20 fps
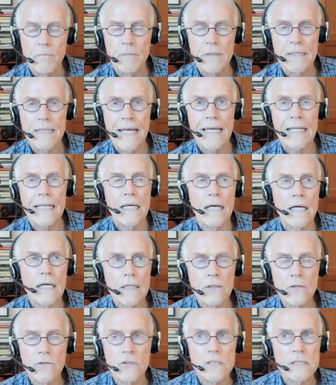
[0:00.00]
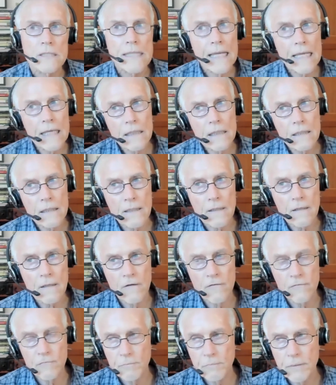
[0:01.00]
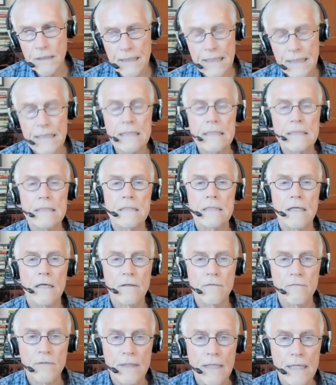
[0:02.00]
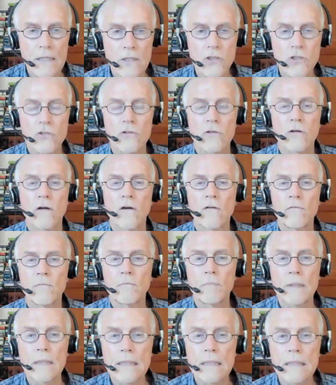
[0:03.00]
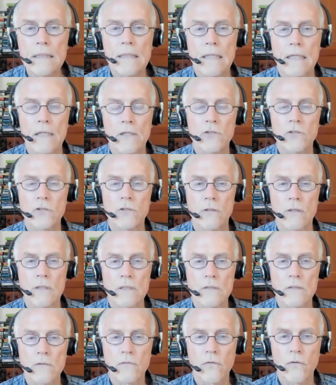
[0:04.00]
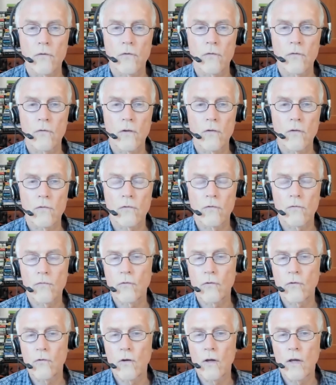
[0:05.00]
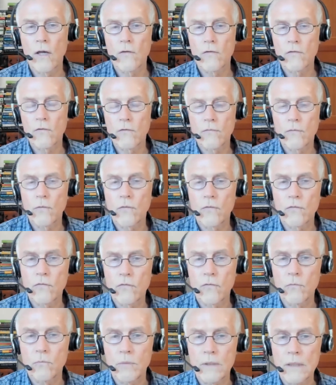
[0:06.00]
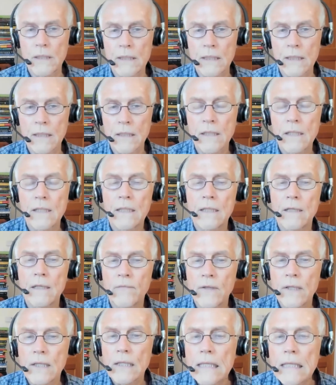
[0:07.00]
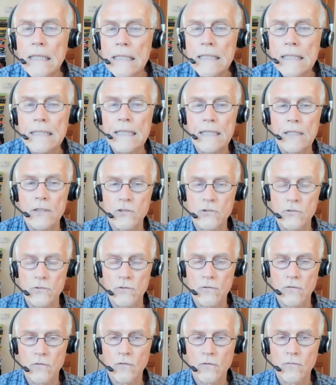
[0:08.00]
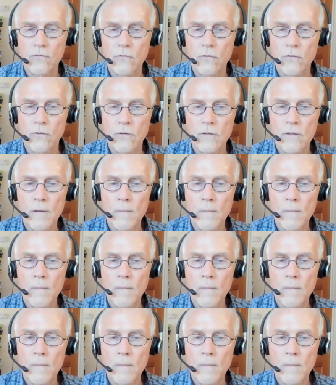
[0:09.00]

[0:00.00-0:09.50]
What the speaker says: that understanding of place, of nature, of being nature, as opposed to being in nature and so forth,